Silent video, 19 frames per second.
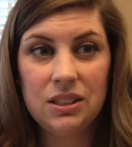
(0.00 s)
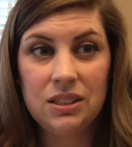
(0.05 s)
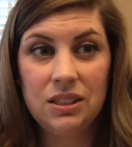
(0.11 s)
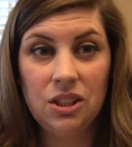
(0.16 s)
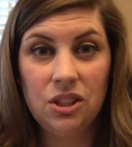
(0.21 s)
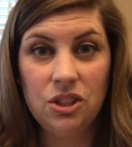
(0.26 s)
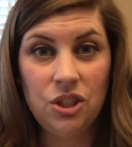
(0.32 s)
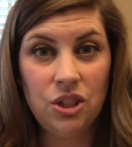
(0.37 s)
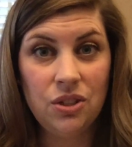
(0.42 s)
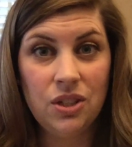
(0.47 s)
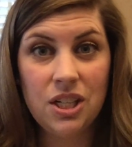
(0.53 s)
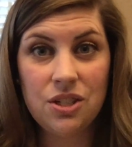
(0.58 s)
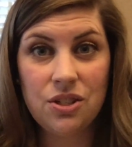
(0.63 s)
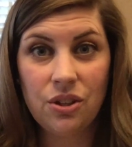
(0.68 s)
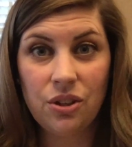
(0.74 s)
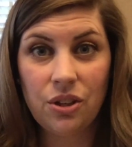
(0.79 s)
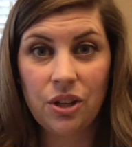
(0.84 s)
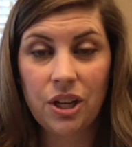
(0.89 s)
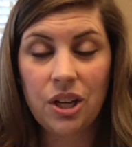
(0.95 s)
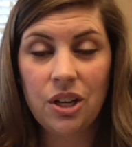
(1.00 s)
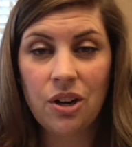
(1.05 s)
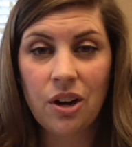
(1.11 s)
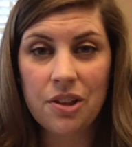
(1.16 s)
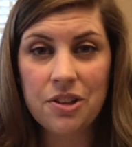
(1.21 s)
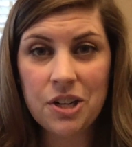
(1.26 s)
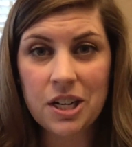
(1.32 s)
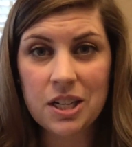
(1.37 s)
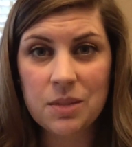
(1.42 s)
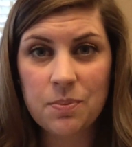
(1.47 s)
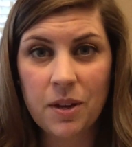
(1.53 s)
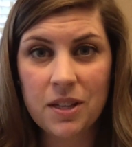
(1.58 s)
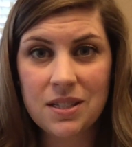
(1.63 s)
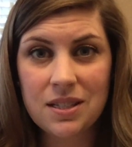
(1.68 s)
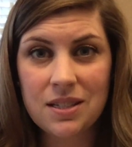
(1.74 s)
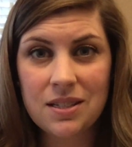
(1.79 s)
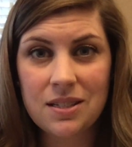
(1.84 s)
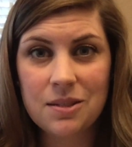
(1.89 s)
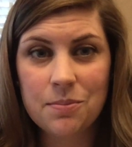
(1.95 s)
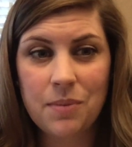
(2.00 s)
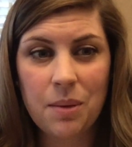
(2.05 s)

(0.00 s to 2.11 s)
look at your other expenses.